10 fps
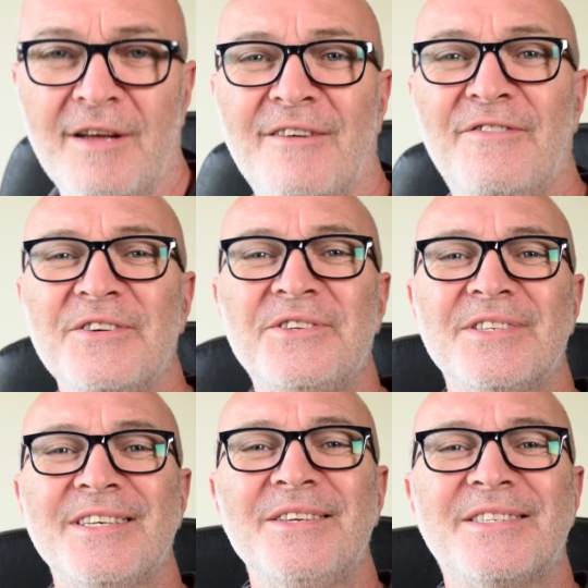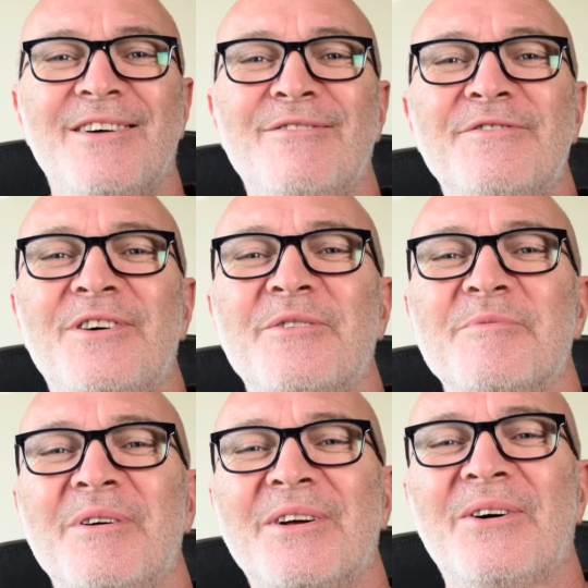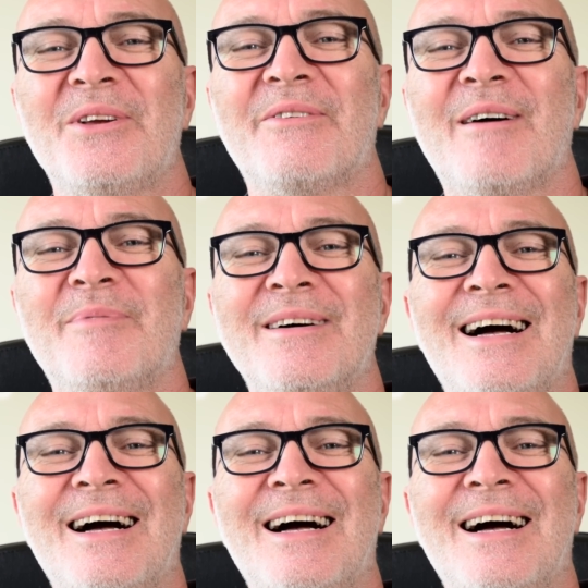I've just done this whole vlog with my collar up.